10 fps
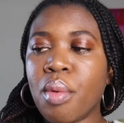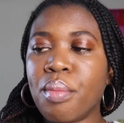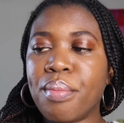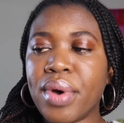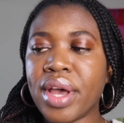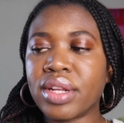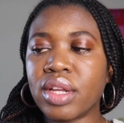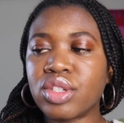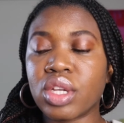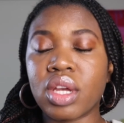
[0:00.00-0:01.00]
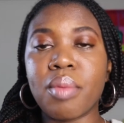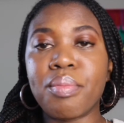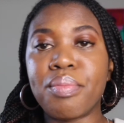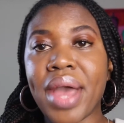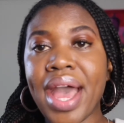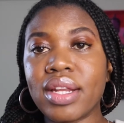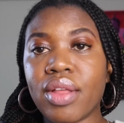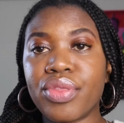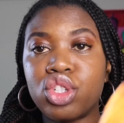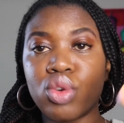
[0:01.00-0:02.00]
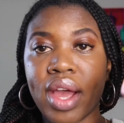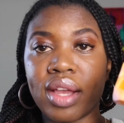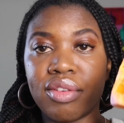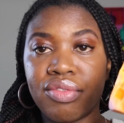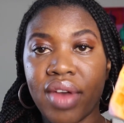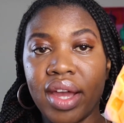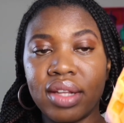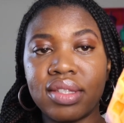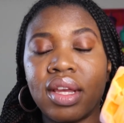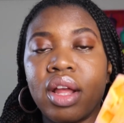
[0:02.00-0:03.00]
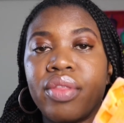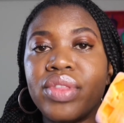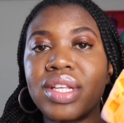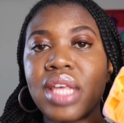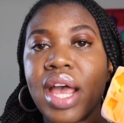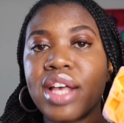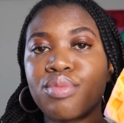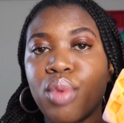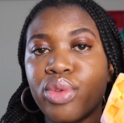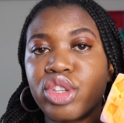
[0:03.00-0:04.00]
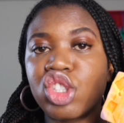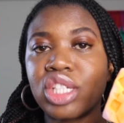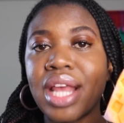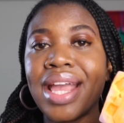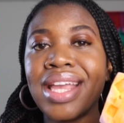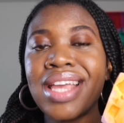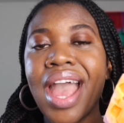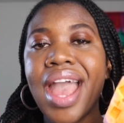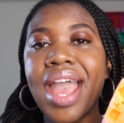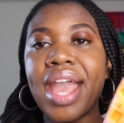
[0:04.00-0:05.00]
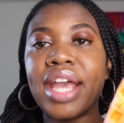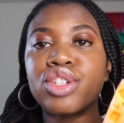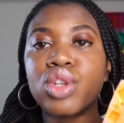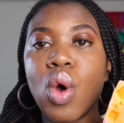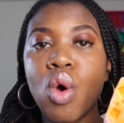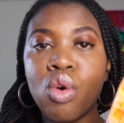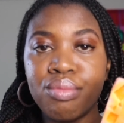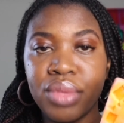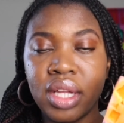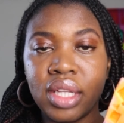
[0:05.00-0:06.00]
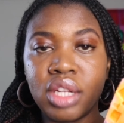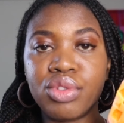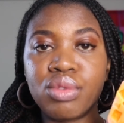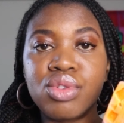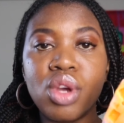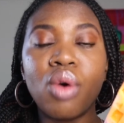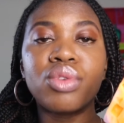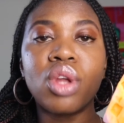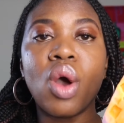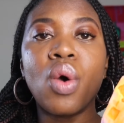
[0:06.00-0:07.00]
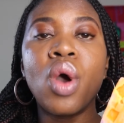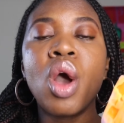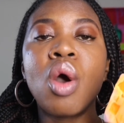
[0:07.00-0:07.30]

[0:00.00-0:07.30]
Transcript: but to combat the drying effect this has both shea and oatmeal and if you don't know